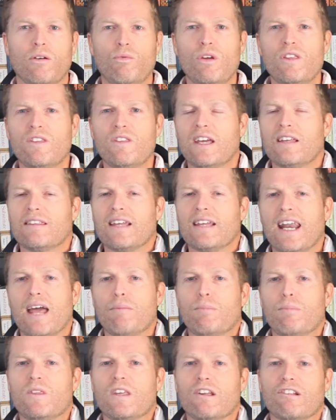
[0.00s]
We think that
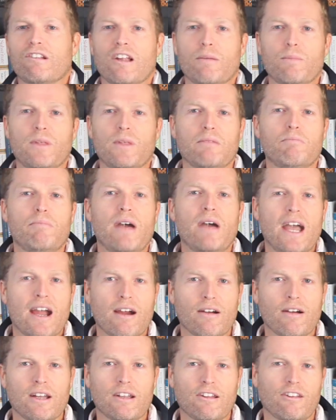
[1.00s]
empathy is something
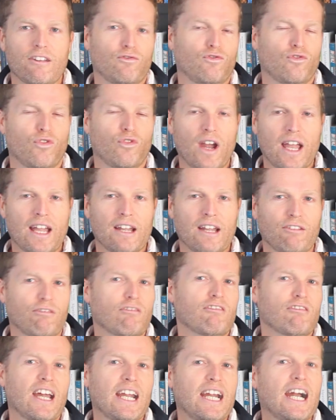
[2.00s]
parents, friends,
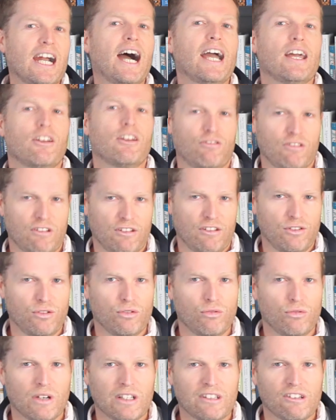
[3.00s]
or psychiatrists
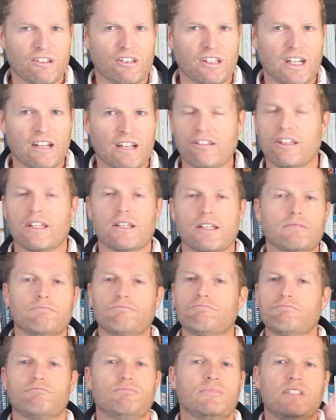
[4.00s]
do when
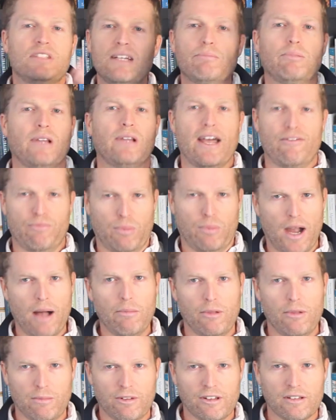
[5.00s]
discussing deep life
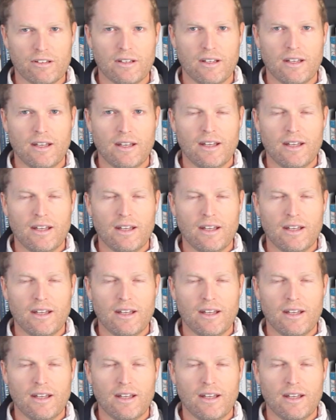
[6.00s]
problems.